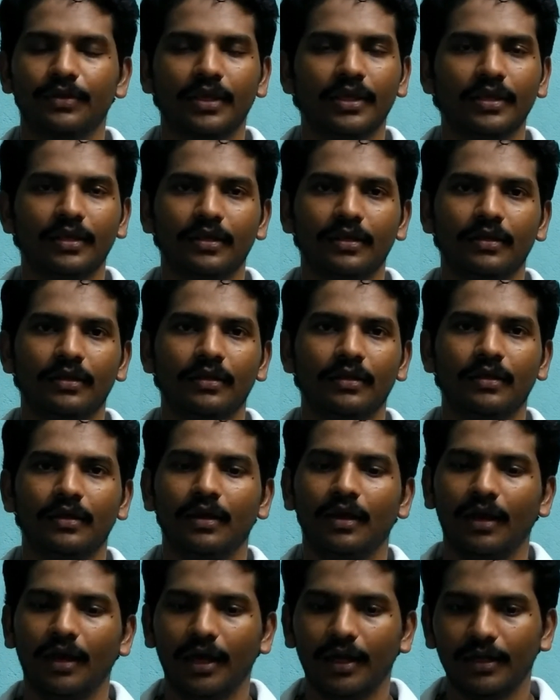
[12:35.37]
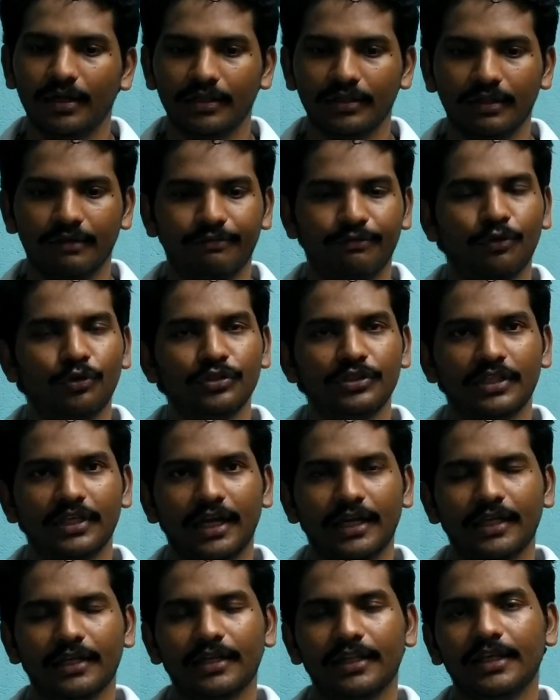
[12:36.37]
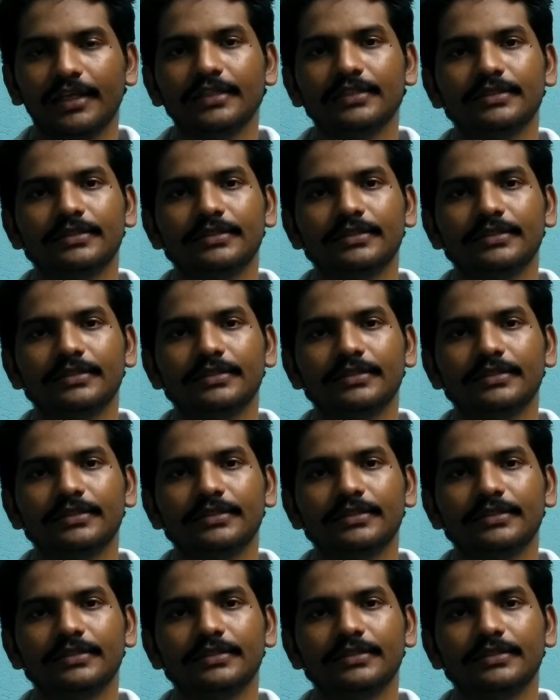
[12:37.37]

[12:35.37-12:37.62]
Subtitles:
Okay. And the fourth category